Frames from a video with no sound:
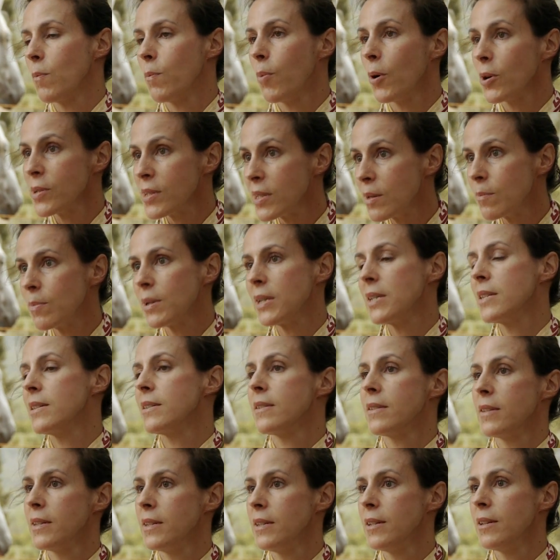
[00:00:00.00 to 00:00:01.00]

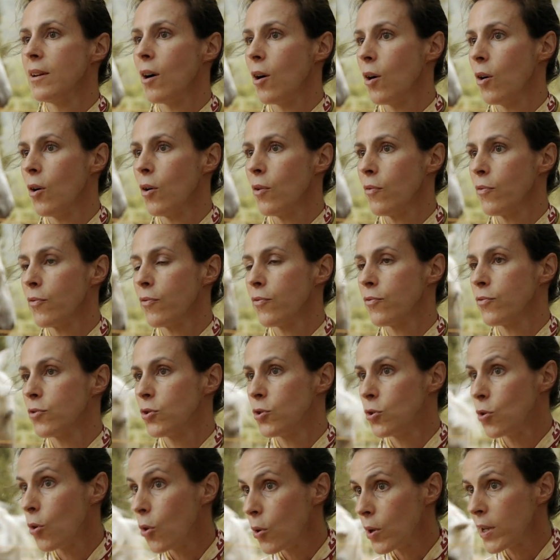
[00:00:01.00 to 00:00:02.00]
possibility of
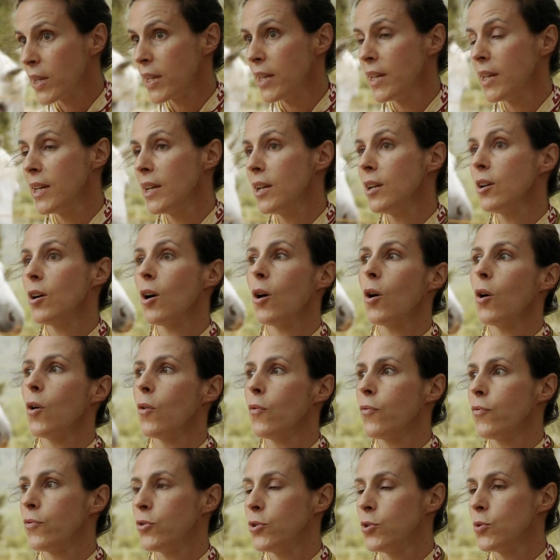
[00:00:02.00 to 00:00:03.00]
talking,
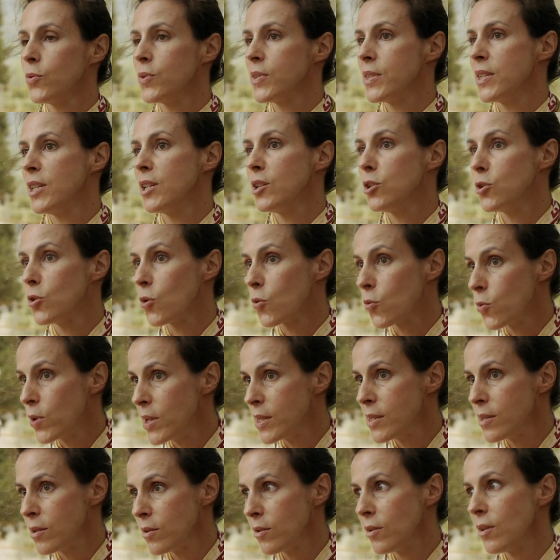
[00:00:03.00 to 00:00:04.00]
of using your
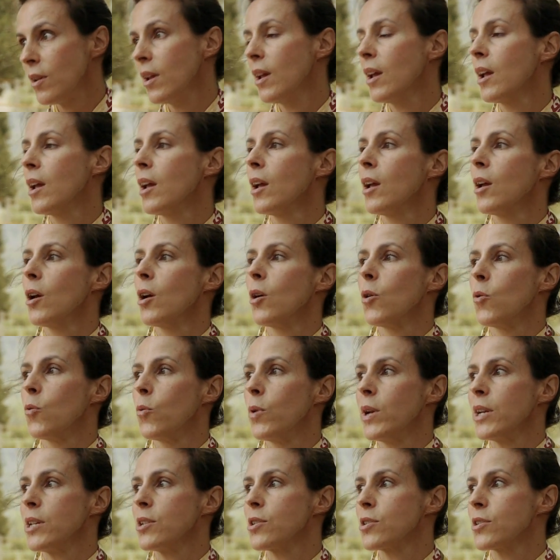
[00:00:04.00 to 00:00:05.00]
reason,
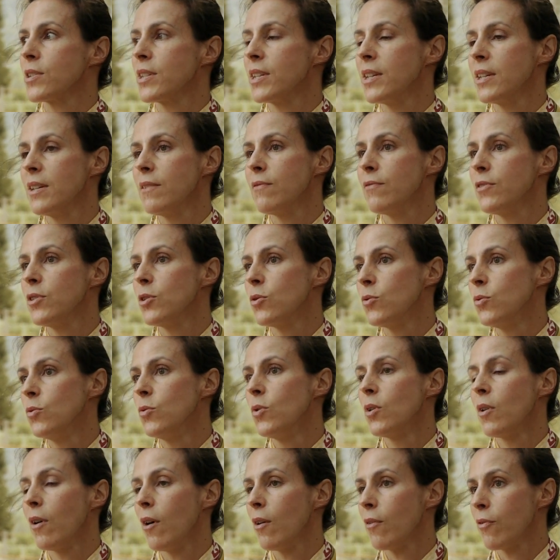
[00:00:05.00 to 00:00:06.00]
which give
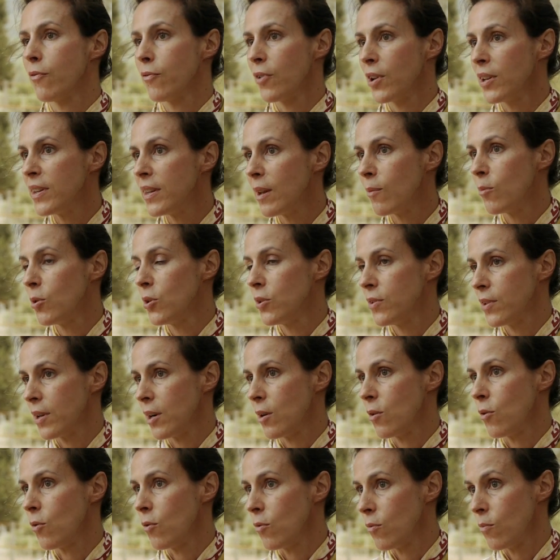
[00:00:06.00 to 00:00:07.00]
you a
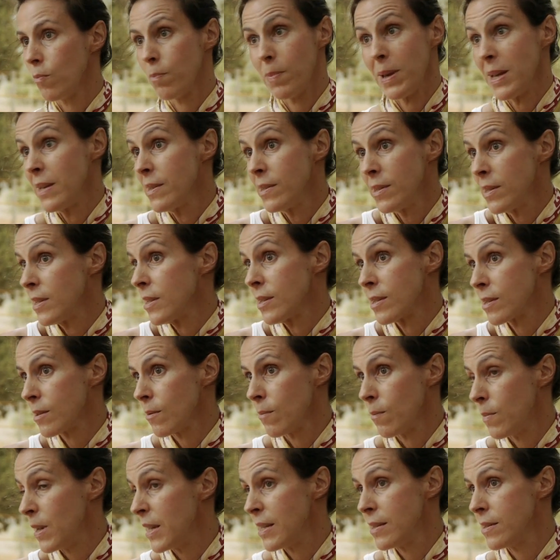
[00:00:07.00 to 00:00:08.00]
fundamental
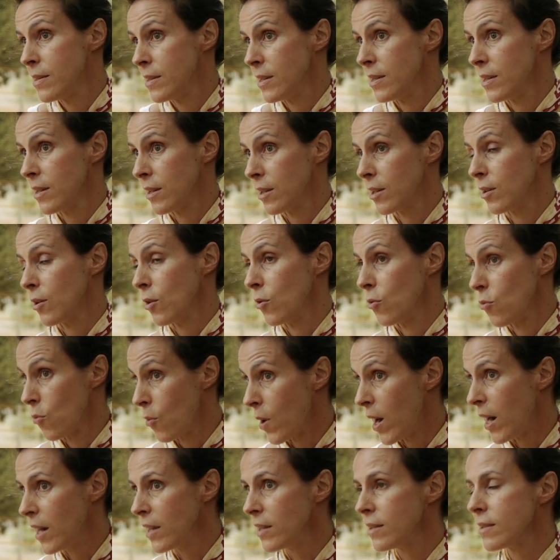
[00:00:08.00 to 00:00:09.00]
basic
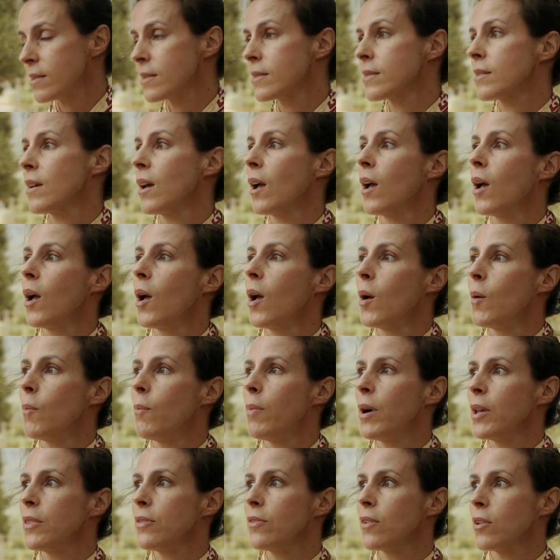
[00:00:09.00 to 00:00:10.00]
rights,
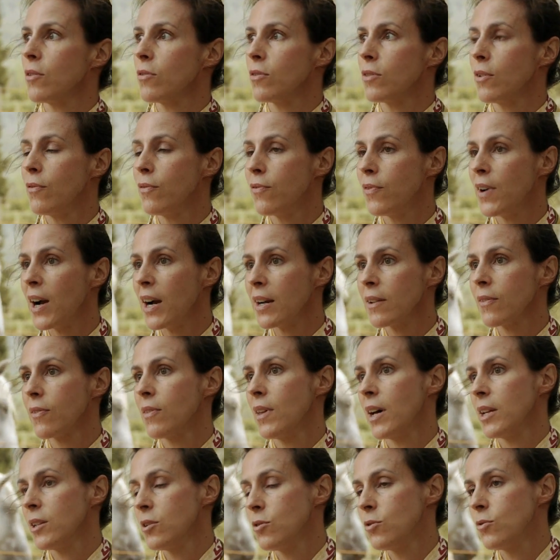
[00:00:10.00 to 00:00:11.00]
but the fact
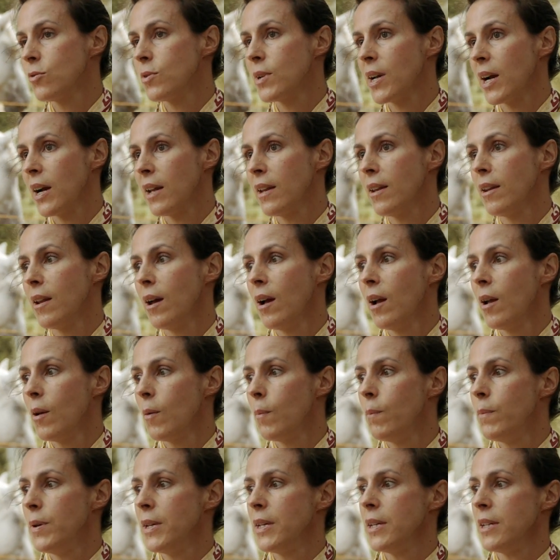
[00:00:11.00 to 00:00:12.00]
that you can
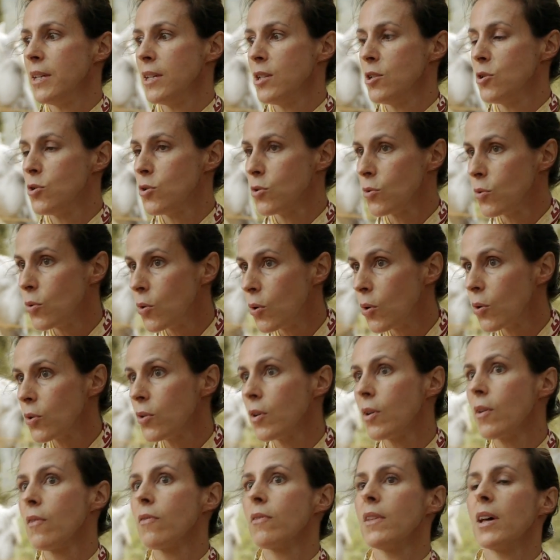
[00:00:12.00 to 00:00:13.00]
be
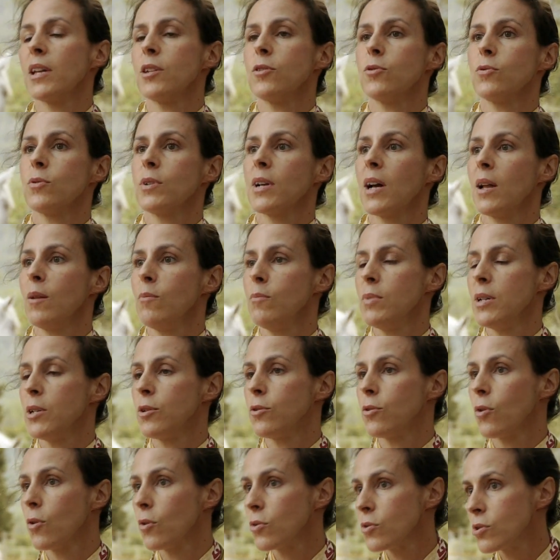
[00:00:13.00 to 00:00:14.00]
injured, that you can be
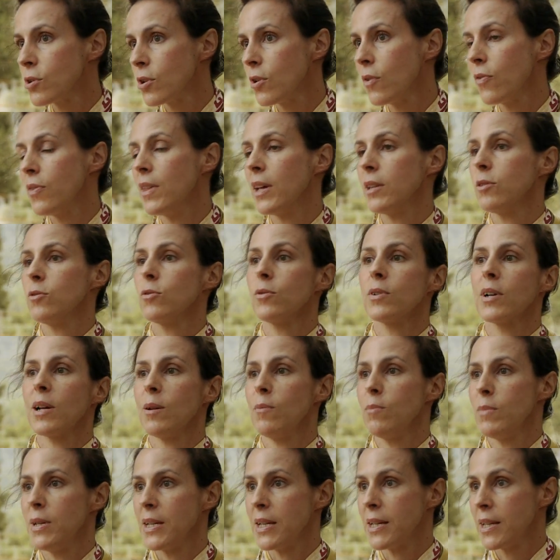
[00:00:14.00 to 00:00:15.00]
tortured, that you
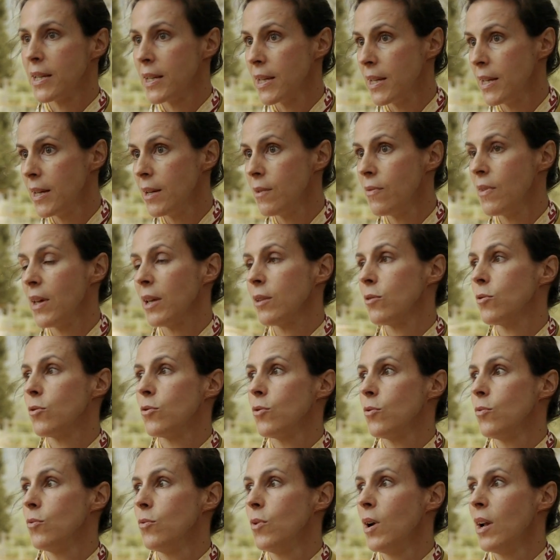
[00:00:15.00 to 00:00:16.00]
can be killed,
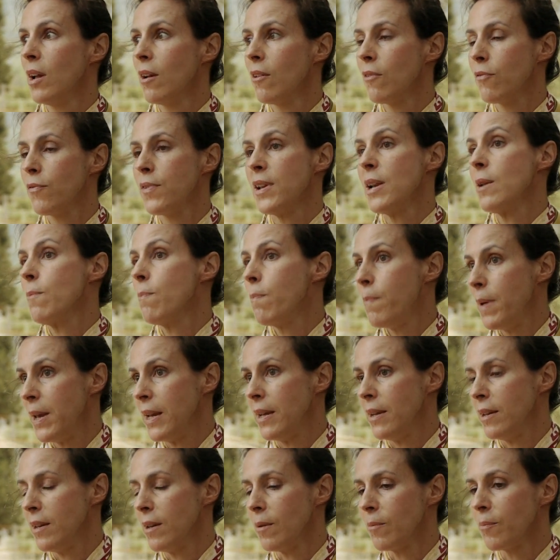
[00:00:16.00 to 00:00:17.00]
that you feel
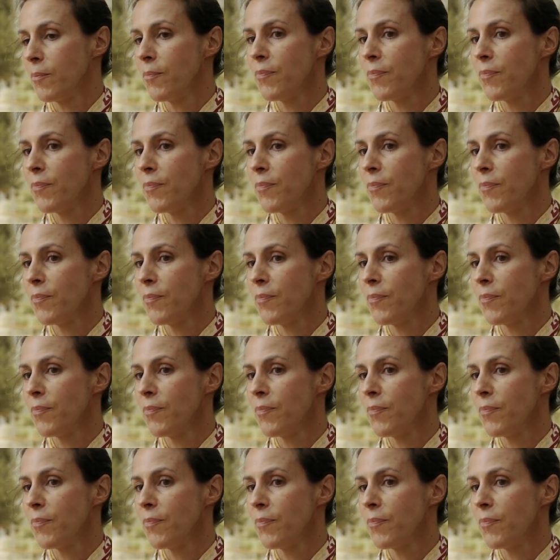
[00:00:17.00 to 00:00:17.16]
pain.